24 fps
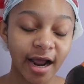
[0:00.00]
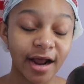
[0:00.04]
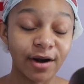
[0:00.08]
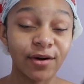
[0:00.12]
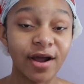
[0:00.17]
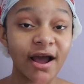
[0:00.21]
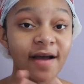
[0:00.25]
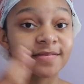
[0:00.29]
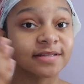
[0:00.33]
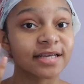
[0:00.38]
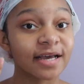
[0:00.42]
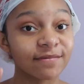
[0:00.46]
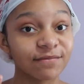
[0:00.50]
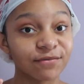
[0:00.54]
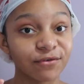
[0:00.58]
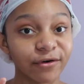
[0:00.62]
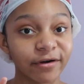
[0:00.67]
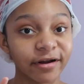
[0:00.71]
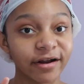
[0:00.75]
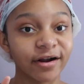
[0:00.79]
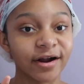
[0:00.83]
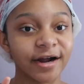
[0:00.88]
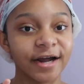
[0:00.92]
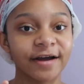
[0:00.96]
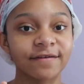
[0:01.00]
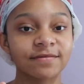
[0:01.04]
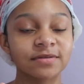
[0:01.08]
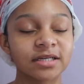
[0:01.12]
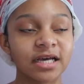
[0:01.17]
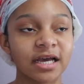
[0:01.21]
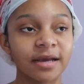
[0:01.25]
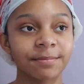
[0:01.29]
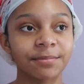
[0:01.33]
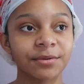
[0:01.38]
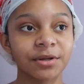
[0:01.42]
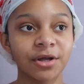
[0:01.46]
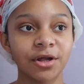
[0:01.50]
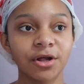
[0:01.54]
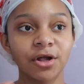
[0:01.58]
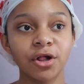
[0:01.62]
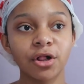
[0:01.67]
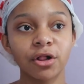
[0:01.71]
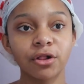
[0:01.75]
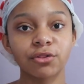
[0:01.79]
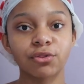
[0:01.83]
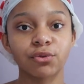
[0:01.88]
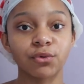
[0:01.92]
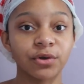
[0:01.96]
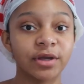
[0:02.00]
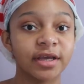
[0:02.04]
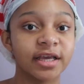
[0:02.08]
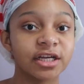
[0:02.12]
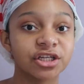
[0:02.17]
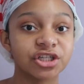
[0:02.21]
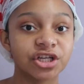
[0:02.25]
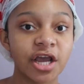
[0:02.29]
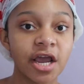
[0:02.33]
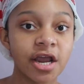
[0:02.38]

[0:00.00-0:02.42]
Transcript: I don't have type four hair, I have type three-ish